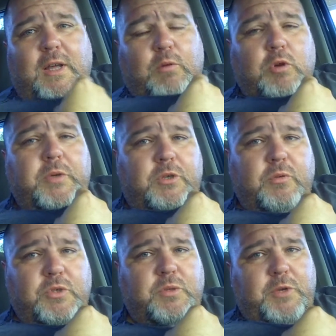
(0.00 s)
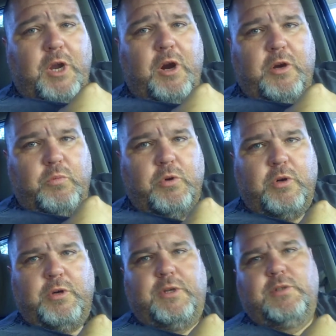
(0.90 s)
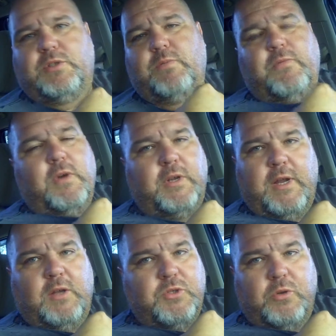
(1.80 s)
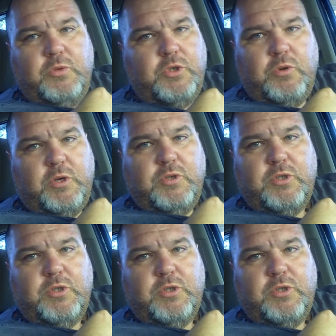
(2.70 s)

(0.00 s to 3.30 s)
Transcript: I will be doing some yard work and some fucking household chores.